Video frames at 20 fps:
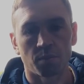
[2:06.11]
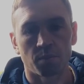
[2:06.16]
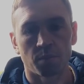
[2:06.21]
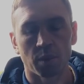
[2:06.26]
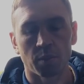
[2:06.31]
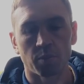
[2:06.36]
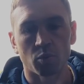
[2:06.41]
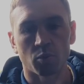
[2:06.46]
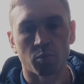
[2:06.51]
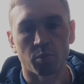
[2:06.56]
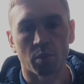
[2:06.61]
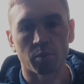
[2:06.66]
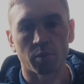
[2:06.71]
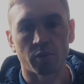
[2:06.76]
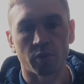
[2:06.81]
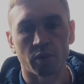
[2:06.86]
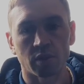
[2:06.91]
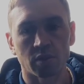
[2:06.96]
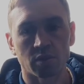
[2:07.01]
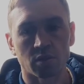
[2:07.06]
people probably
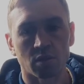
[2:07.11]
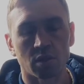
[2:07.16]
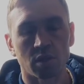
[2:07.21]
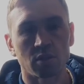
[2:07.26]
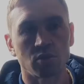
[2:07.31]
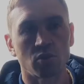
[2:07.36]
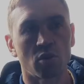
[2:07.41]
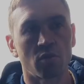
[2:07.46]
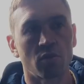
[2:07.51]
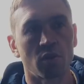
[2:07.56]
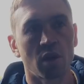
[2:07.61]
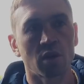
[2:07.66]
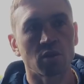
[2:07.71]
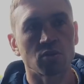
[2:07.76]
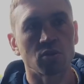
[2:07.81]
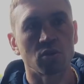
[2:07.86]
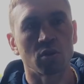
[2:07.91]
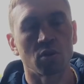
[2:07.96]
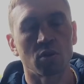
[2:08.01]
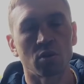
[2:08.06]
think it's a knee-jerk
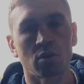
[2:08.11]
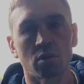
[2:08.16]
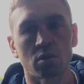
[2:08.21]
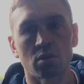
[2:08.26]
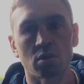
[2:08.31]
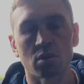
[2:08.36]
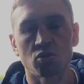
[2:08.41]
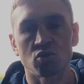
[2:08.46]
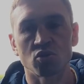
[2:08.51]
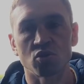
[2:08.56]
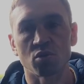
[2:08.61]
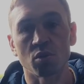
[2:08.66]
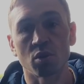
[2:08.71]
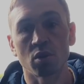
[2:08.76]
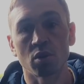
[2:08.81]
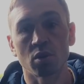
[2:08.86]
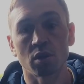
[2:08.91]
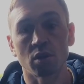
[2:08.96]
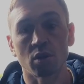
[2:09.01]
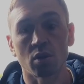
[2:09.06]
reaction, or it's too
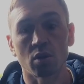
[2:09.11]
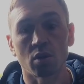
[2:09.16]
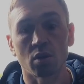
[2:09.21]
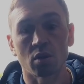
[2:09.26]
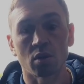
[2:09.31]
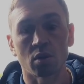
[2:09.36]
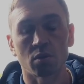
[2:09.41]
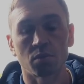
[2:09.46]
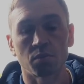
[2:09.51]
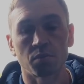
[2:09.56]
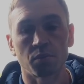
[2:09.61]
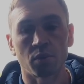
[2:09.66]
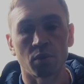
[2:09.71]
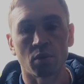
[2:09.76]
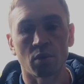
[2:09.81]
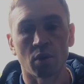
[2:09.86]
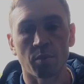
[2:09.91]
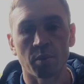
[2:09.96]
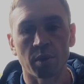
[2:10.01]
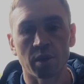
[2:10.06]
early, or
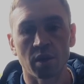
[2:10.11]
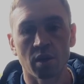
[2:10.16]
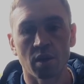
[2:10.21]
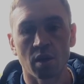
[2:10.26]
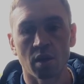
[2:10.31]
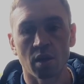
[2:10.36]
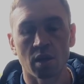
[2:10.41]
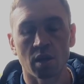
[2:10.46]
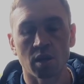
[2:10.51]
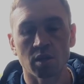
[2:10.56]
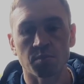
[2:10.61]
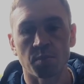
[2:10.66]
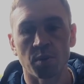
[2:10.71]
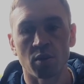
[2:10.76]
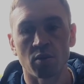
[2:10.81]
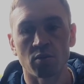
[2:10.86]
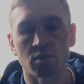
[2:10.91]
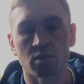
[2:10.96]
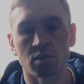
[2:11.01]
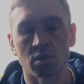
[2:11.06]
I'm
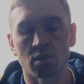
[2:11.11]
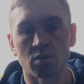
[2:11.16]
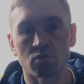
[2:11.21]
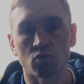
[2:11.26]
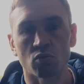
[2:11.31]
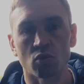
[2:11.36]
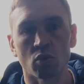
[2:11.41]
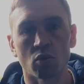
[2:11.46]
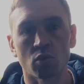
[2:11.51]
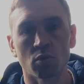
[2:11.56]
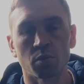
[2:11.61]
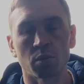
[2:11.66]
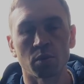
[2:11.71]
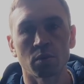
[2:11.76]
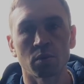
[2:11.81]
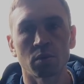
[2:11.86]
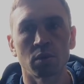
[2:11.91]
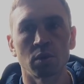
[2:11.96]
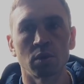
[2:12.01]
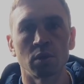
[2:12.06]
inexperienced in this role,